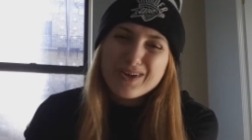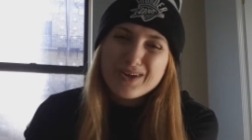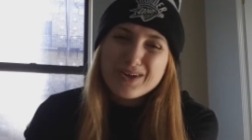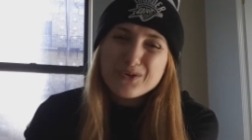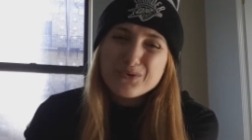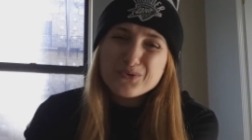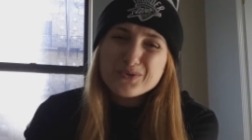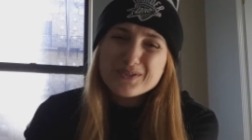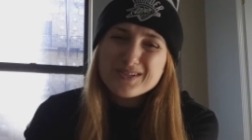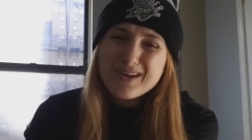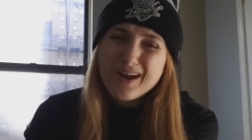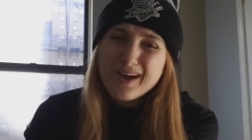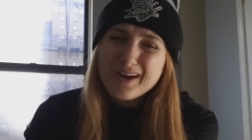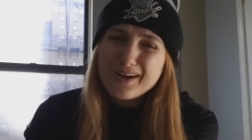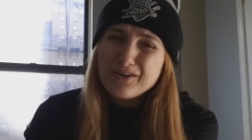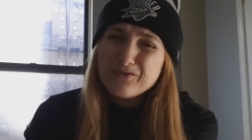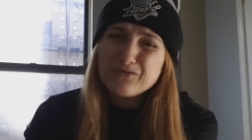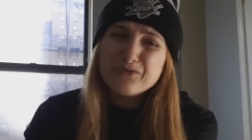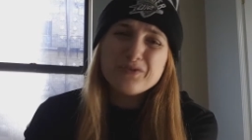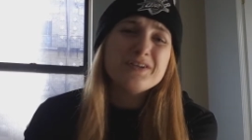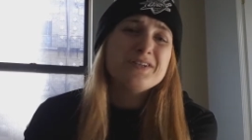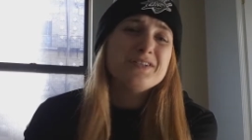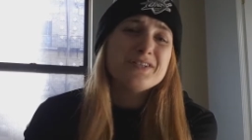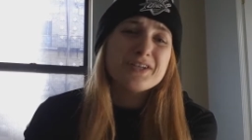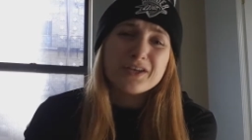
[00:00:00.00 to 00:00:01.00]
it was kind of
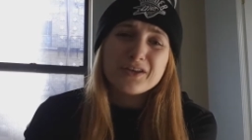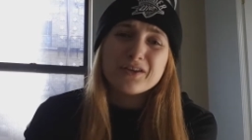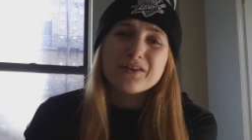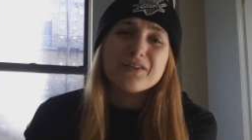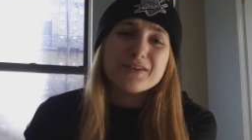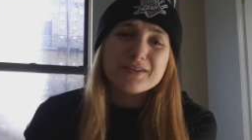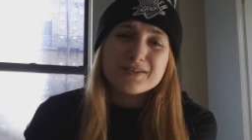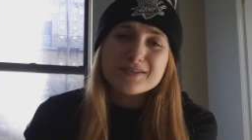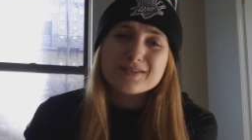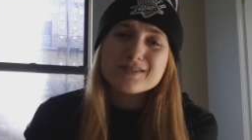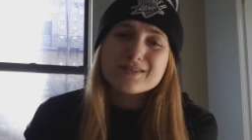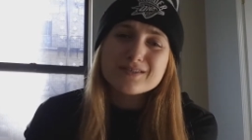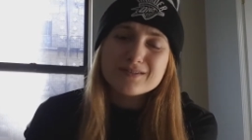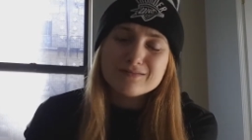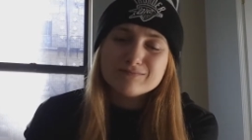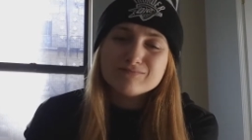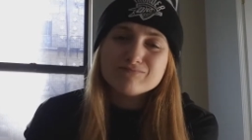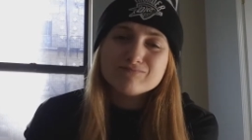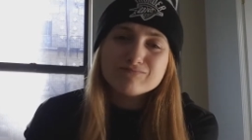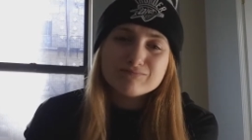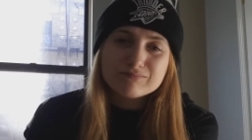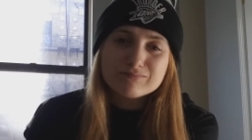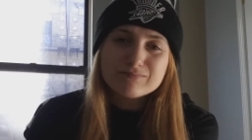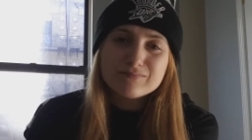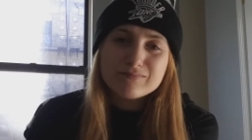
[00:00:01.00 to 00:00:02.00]
ridiculous.
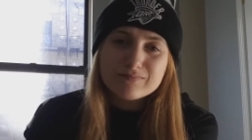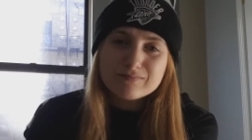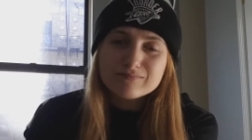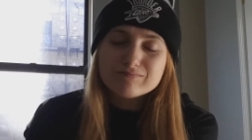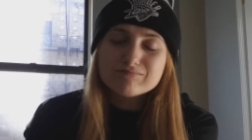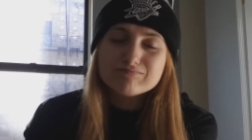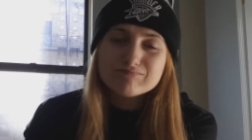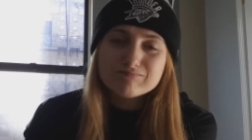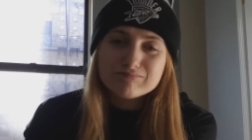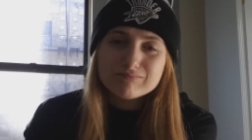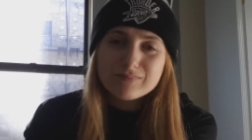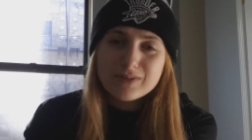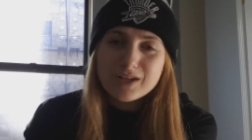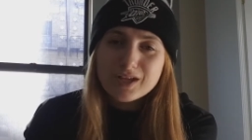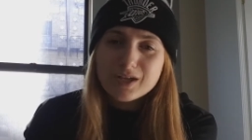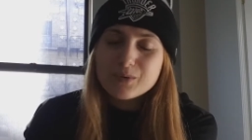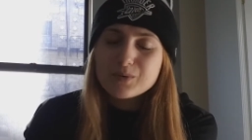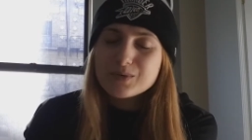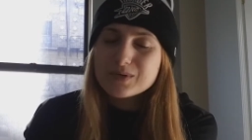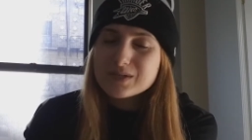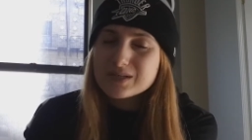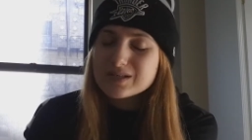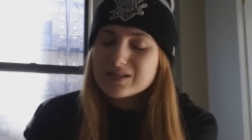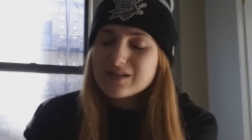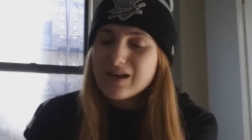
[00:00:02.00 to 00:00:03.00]
It
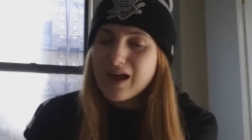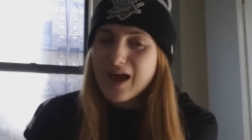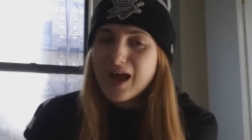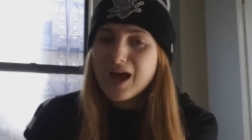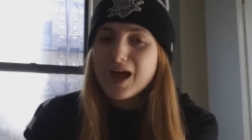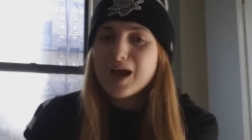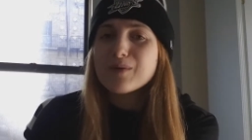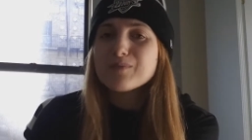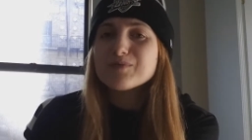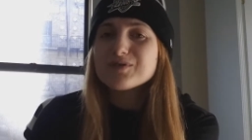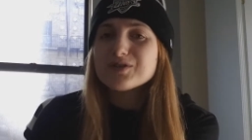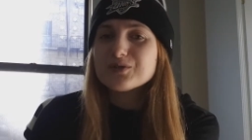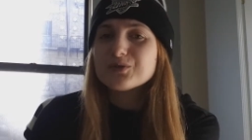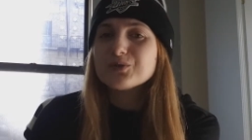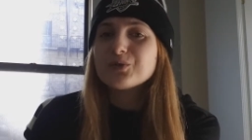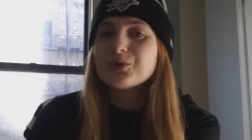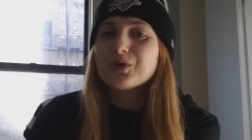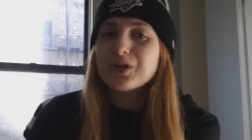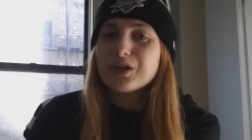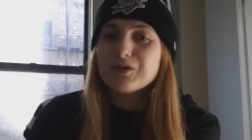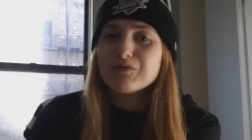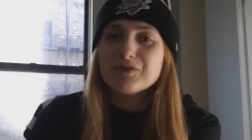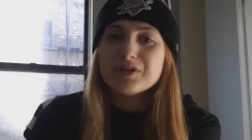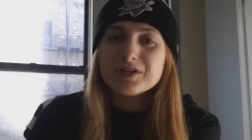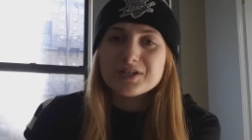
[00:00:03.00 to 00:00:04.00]
was
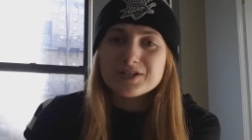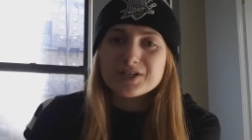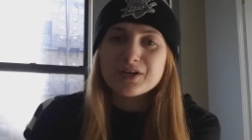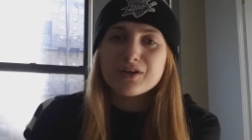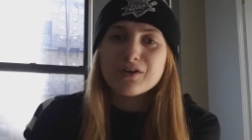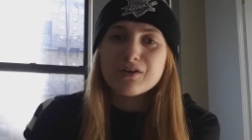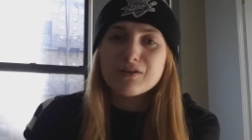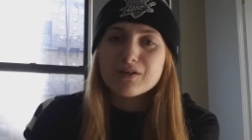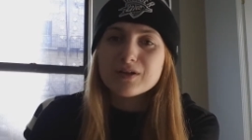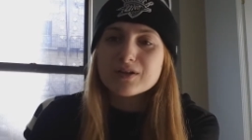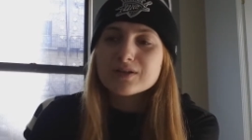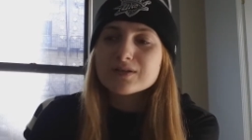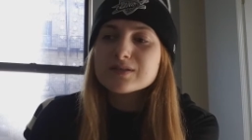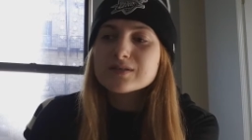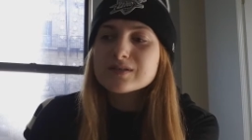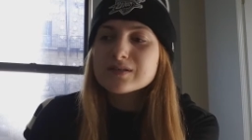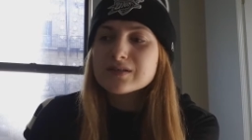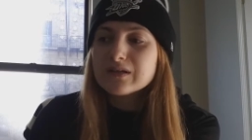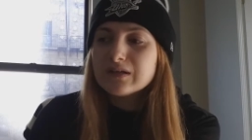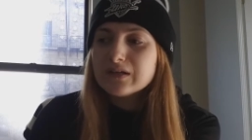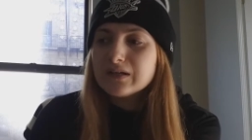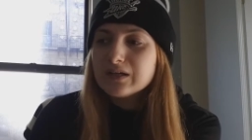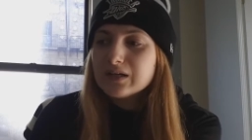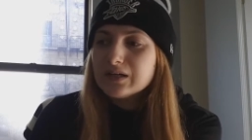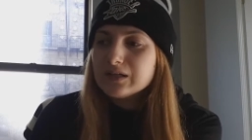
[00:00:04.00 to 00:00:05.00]
absolutely
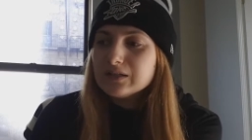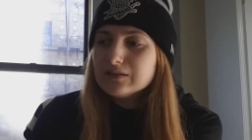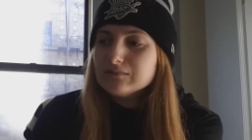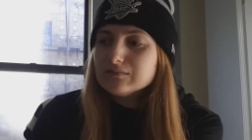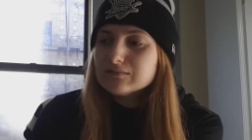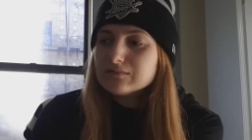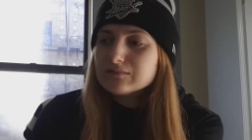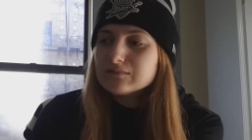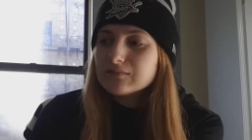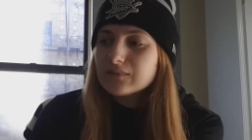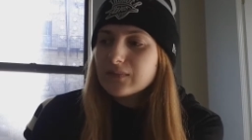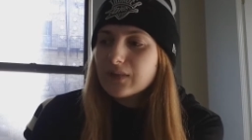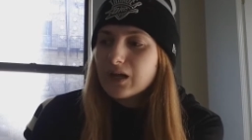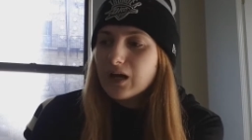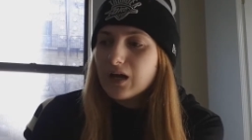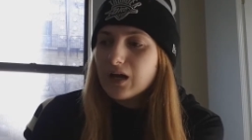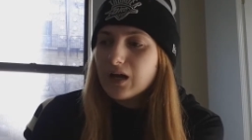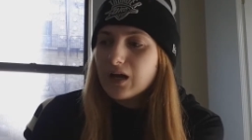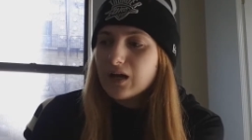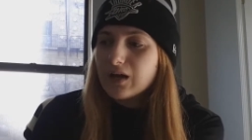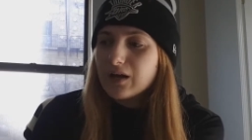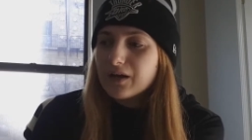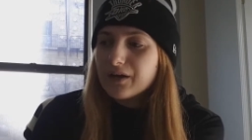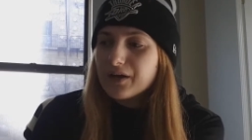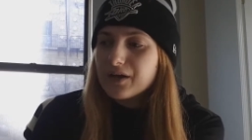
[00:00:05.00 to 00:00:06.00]
ridiculous.
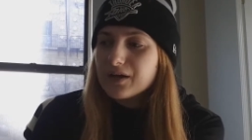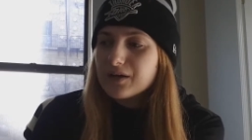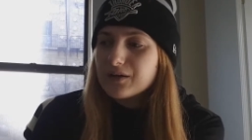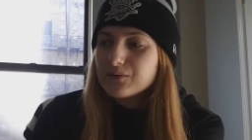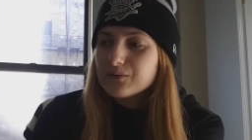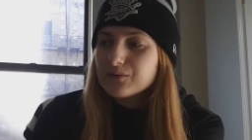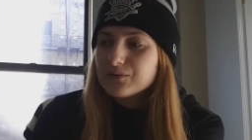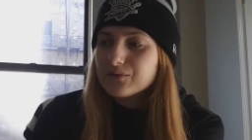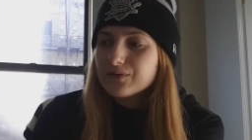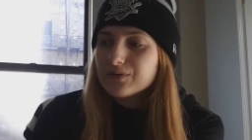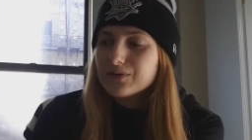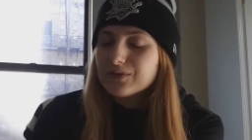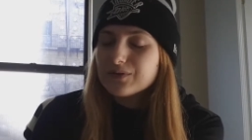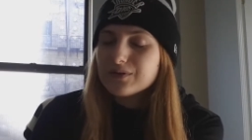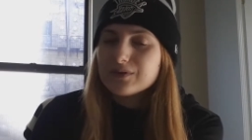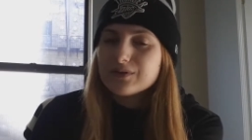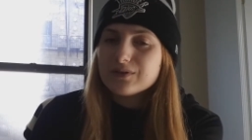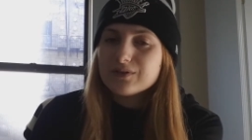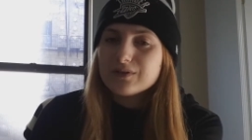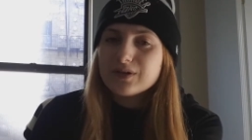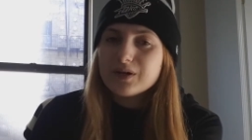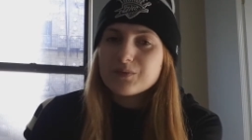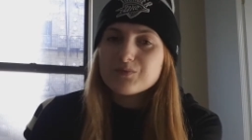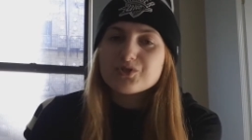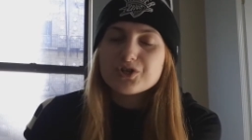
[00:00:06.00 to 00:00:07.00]

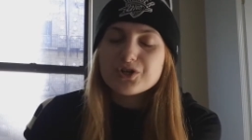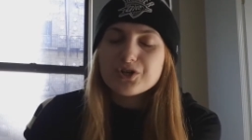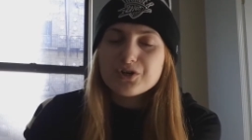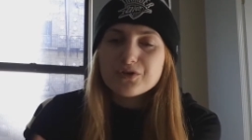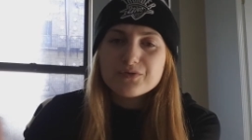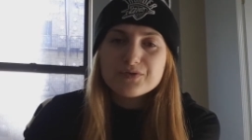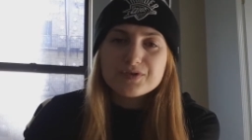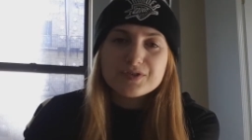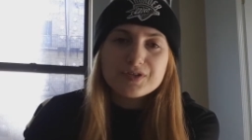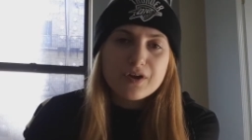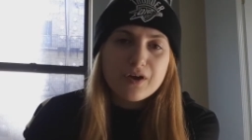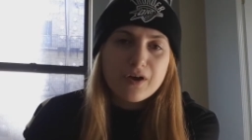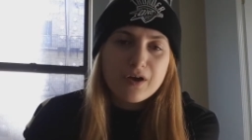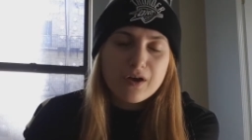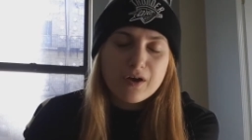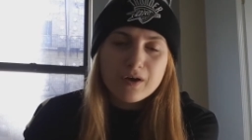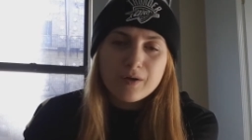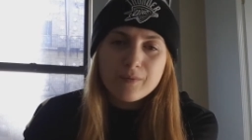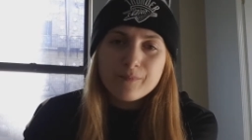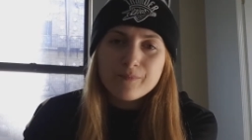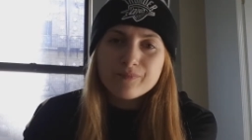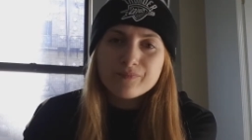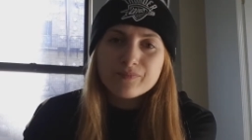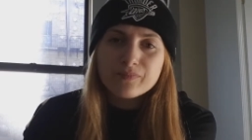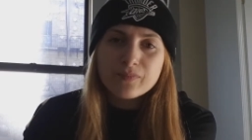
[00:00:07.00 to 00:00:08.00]
I'm sure you
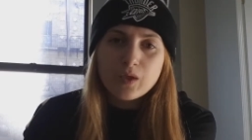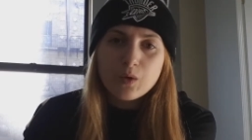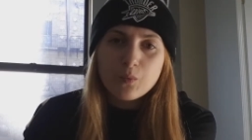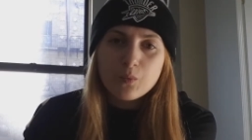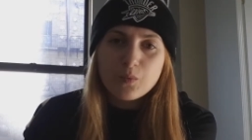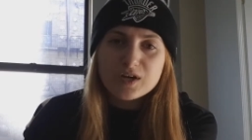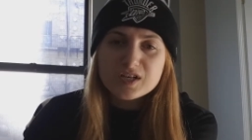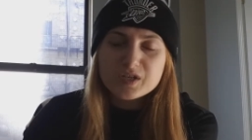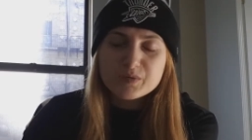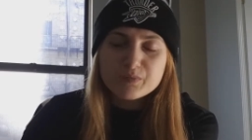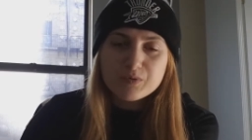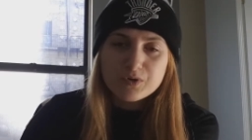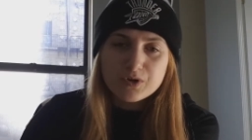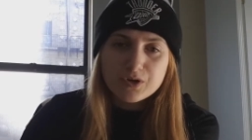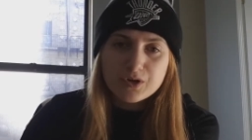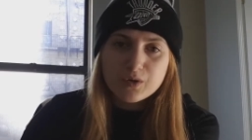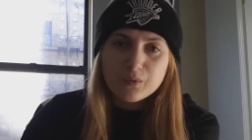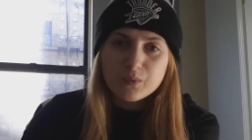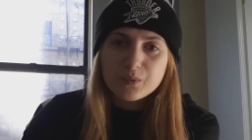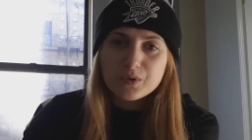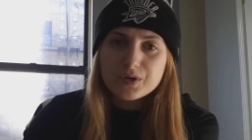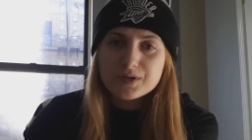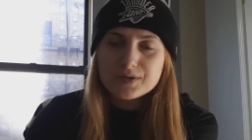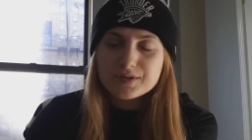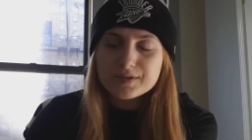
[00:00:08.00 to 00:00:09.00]
saw
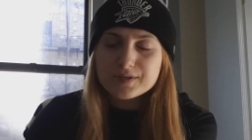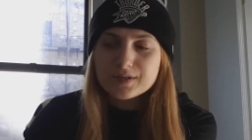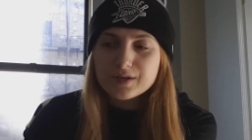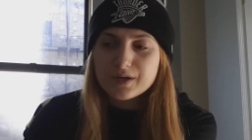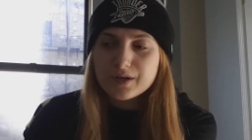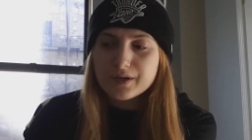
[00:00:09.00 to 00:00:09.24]
Westbrook was